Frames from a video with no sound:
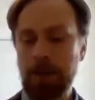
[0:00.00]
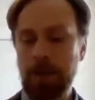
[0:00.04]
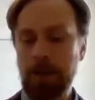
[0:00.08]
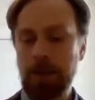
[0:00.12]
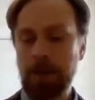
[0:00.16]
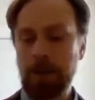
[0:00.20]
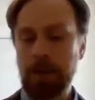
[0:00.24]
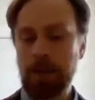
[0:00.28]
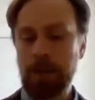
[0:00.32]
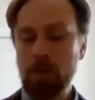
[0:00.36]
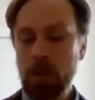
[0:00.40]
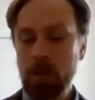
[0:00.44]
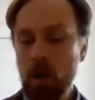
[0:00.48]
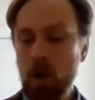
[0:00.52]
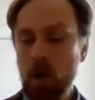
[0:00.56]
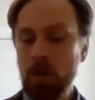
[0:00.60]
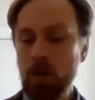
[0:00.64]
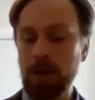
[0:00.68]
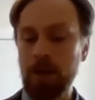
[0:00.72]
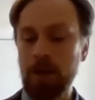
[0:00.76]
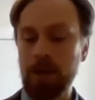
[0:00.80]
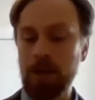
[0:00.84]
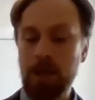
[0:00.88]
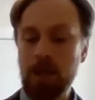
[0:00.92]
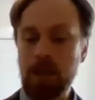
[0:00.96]
even
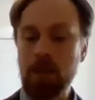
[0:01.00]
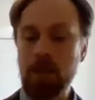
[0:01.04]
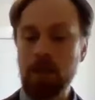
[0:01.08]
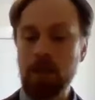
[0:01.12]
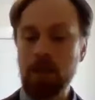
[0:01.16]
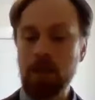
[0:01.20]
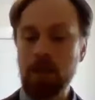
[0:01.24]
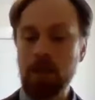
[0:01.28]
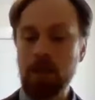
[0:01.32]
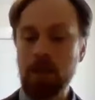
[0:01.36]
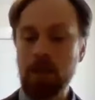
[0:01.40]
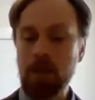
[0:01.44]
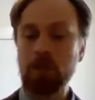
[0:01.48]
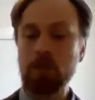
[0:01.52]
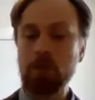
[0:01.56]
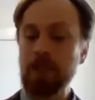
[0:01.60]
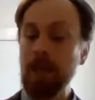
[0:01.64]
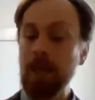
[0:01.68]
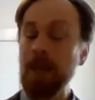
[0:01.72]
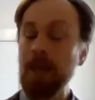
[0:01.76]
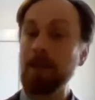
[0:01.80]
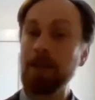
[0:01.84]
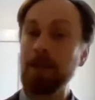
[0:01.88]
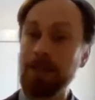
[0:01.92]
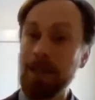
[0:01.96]
though they didn't
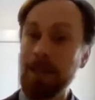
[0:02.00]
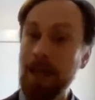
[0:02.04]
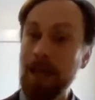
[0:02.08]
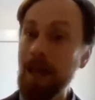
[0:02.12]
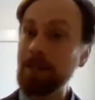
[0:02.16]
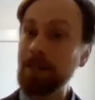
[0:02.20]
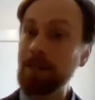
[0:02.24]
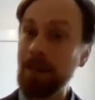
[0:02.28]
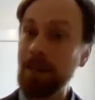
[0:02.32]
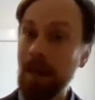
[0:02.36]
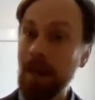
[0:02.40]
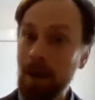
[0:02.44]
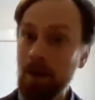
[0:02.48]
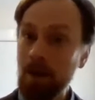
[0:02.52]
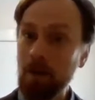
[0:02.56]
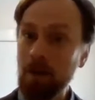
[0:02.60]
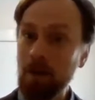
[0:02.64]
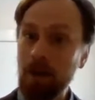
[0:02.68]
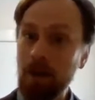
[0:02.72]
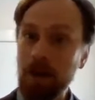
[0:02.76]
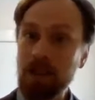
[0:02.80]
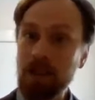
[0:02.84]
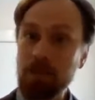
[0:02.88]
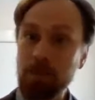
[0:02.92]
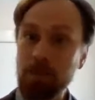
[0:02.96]
understand exactly
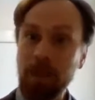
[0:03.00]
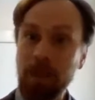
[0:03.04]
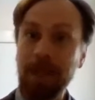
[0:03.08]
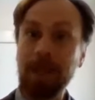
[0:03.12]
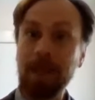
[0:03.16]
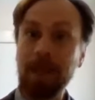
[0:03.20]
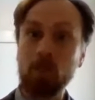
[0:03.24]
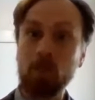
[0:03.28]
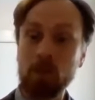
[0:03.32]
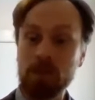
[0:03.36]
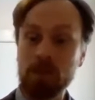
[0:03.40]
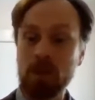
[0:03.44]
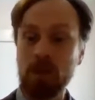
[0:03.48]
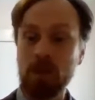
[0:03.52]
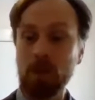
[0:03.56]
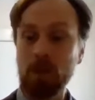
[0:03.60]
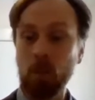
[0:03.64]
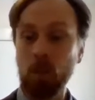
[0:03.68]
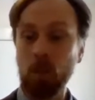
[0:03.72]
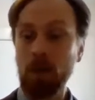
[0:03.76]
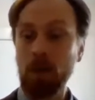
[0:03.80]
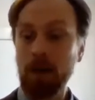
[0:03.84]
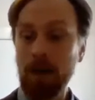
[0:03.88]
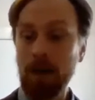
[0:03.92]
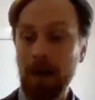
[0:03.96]
how God's plan was
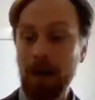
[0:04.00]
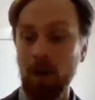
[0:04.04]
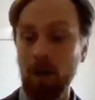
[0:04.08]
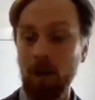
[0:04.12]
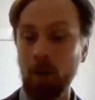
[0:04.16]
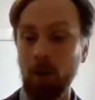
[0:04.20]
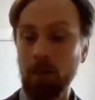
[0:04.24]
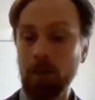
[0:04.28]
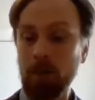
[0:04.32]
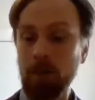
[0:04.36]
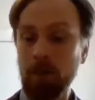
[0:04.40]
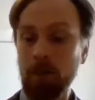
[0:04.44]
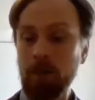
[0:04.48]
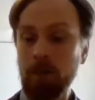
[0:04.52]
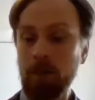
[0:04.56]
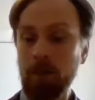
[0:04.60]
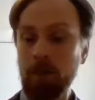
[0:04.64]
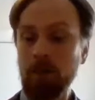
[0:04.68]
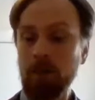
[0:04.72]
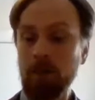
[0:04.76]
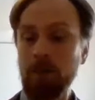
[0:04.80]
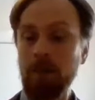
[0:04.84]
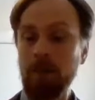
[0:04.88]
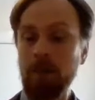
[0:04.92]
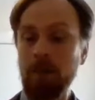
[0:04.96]
going to work out.
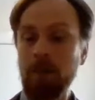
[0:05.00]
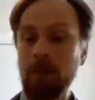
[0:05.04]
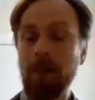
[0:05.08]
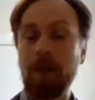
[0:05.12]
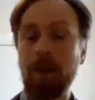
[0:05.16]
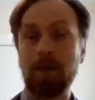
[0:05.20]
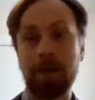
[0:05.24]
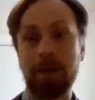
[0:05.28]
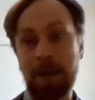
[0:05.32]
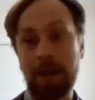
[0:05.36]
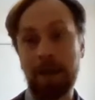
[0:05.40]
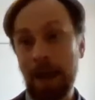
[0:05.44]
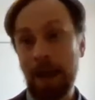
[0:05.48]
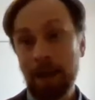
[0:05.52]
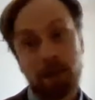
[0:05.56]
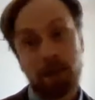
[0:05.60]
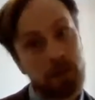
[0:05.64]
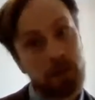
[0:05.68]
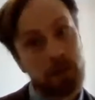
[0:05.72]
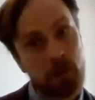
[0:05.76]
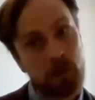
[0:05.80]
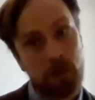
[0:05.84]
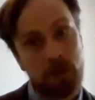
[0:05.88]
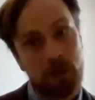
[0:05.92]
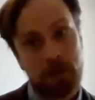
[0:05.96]
And they
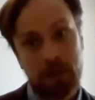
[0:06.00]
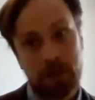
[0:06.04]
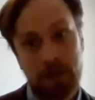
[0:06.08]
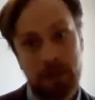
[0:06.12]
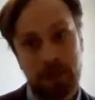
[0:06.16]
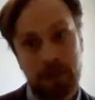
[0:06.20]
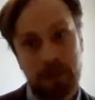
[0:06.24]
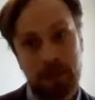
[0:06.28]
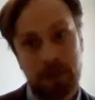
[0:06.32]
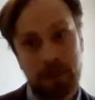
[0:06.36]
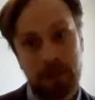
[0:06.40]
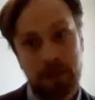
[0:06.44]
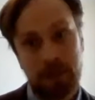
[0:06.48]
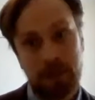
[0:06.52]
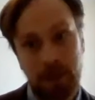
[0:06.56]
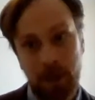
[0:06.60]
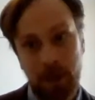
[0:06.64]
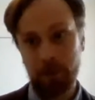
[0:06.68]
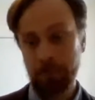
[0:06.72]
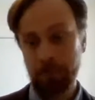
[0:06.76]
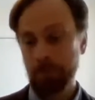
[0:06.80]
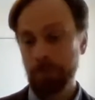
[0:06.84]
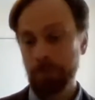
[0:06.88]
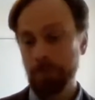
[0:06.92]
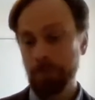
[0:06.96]
had to do it together.
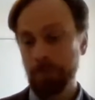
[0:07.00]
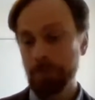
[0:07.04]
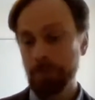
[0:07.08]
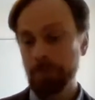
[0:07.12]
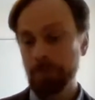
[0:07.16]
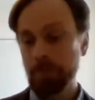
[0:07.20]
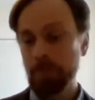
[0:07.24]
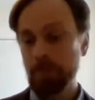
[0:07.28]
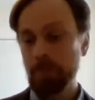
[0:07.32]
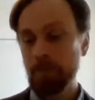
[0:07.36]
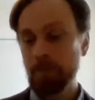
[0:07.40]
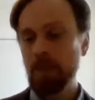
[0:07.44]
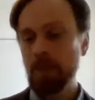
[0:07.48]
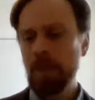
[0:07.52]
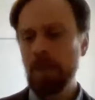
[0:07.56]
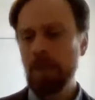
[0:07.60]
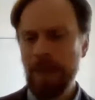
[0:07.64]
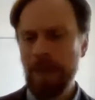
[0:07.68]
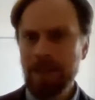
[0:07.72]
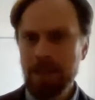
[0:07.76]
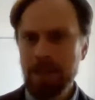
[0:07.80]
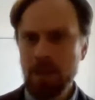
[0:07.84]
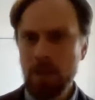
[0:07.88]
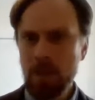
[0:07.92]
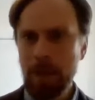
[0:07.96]

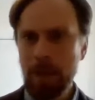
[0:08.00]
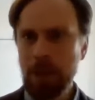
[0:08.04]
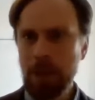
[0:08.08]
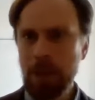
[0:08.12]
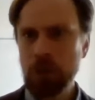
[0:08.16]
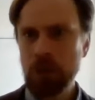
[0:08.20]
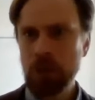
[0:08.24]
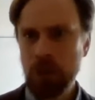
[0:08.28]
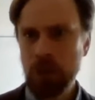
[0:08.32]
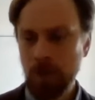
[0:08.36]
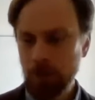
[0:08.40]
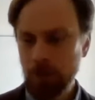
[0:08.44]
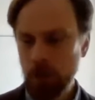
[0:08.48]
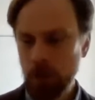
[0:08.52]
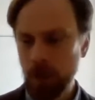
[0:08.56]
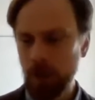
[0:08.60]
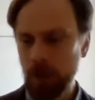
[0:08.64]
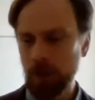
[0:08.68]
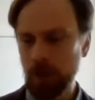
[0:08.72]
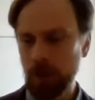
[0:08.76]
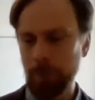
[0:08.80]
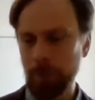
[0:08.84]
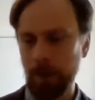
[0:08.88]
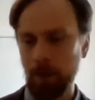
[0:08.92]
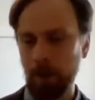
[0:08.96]
That's the patience I'm
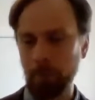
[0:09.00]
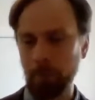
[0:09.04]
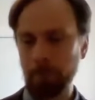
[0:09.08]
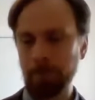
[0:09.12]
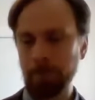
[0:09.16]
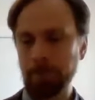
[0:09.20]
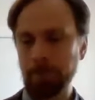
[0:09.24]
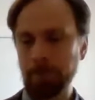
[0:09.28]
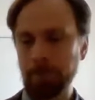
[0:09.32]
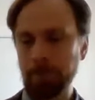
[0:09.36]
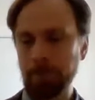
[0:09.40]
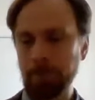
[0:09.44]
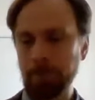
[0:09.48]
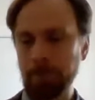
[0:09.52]
talking about.